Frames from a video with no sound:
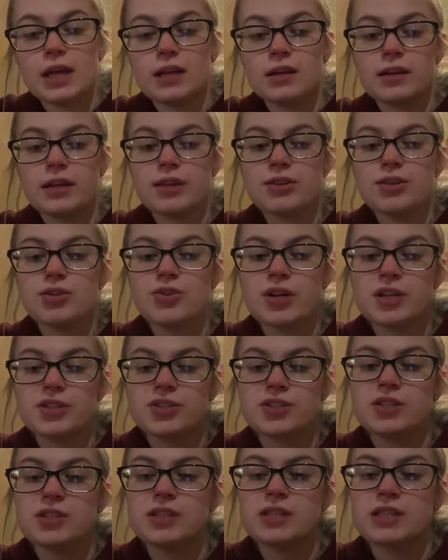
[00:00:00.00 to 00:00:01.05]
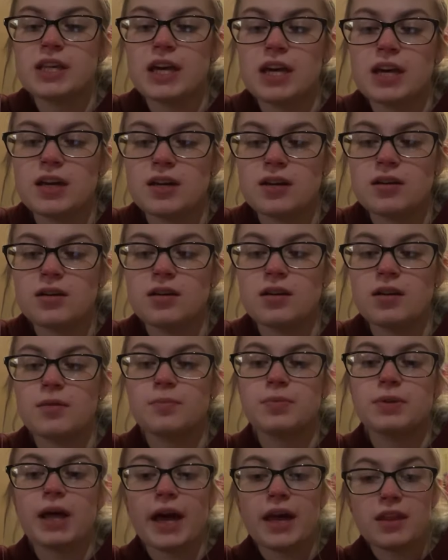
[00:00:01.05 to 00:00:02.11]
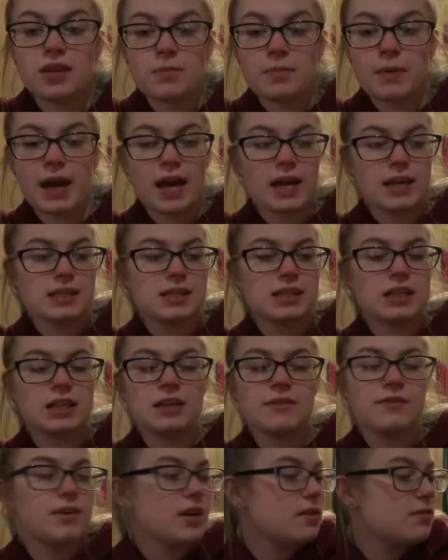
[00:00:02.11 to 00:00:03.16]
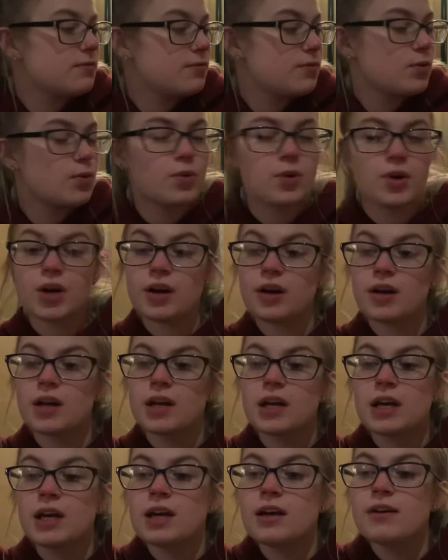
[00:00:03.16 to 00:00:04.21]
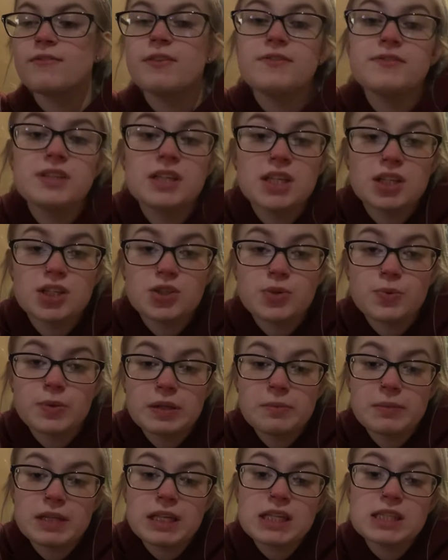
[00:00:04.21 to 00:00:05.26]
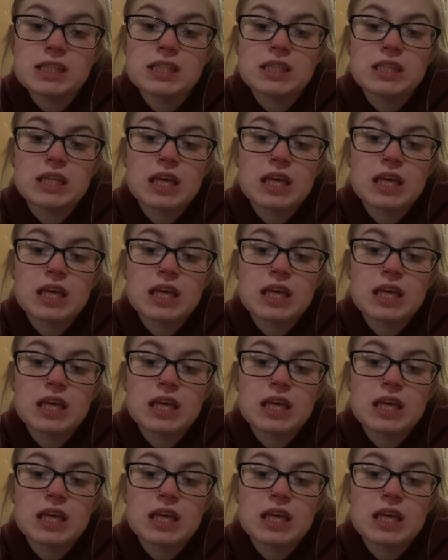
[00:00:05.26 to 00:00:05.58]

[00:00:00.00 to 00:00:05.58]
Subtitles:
like the directions say, apply the mask, leave it for 15 to 20 minutes,